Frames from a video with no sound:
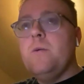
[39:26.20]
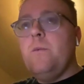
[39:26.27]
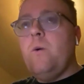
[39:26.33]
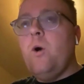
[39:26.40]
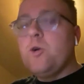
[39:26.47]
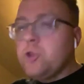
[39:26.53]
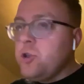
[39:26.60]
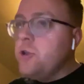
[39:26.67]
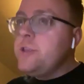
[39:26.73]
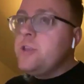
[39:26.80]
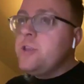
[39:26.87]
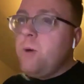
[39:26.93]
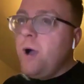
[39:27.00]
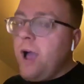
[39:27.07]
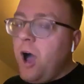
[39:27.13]
or certainly
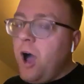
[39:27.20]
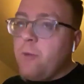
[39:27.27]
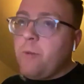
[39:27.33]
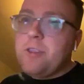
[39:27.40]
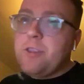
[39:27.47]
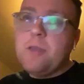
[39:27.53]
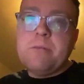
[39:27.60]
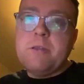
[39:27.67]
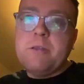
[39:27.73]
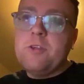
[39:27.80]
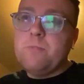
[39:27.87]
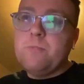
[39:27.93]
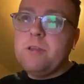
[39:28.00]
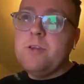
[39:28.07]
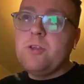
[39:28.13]
the way I read it. Please
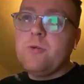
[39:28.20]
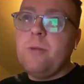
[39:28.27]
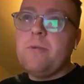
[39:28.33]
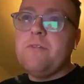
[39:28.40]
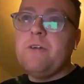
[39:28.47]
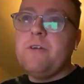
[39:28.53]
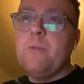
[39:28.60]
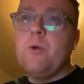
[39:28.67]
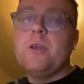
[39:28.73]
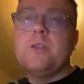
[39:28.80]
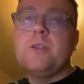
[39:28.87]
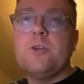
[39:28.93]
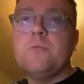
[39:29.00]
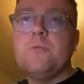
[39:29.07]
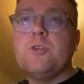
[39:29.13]
correct me if I'm wrong in
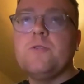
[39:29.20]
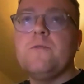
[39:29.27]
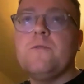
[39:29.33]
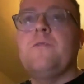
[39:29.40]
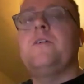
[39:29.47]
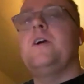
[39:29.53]
terms of